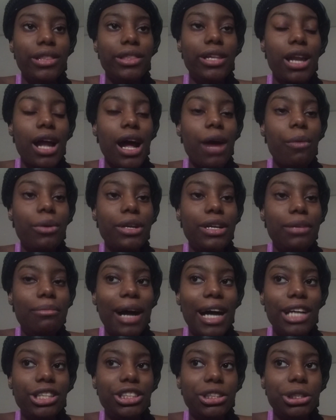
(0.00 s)
Then I would
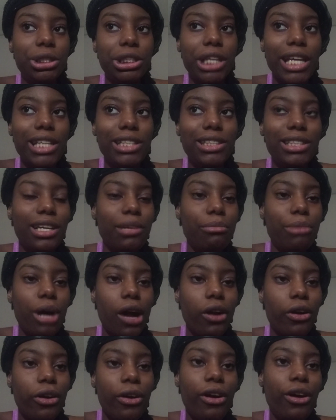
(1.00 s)
imagine chasing
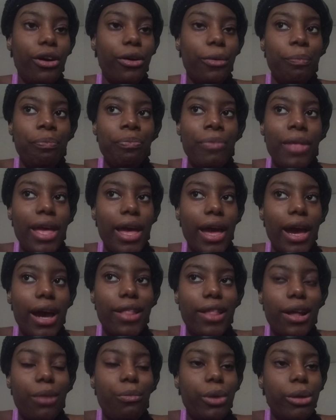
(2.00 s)
Bakugo,
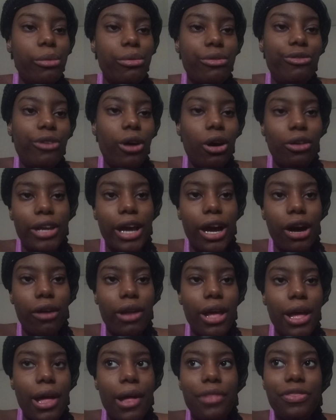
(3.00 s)
and then we would fall
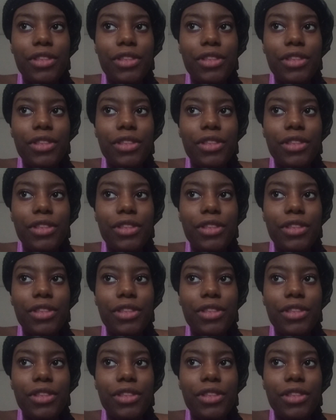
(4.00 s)
down.